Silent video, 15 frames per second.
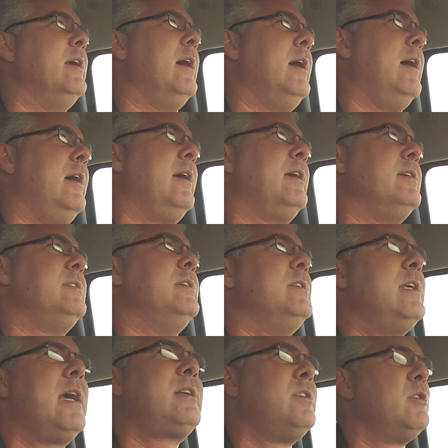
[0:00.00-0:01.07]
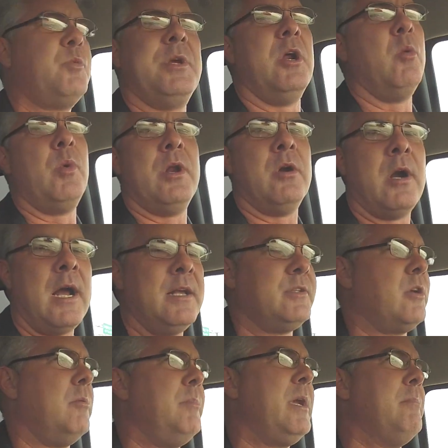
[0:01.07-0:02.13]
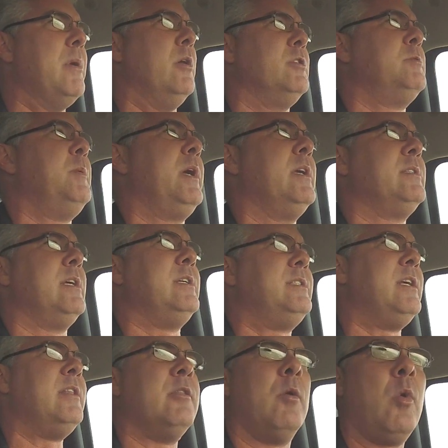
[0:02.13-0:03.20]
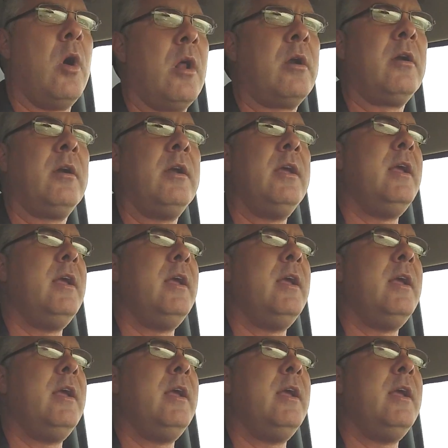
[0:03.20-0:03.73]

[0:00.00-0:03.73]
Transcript: Because uh, in Texas, we don't winterize our big boats because they sit in the water